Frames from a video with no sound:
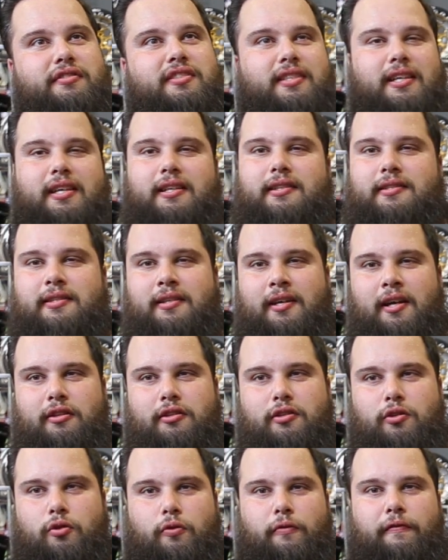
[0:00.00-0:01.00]
seats
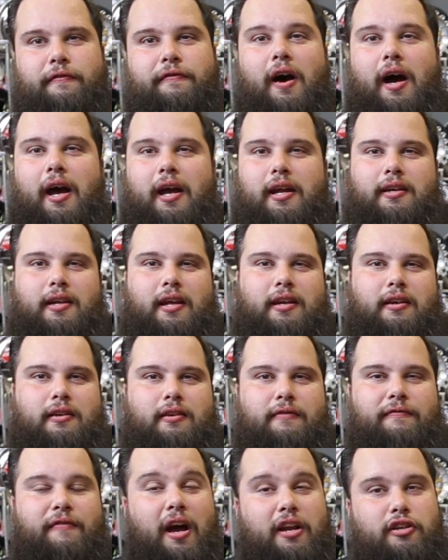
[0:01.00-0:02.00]
to find
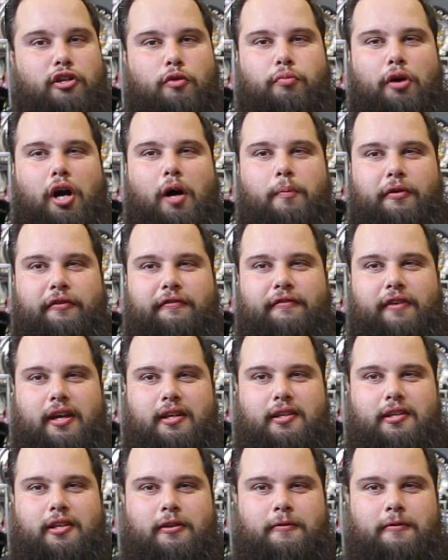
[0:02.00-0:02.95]
your proper fit.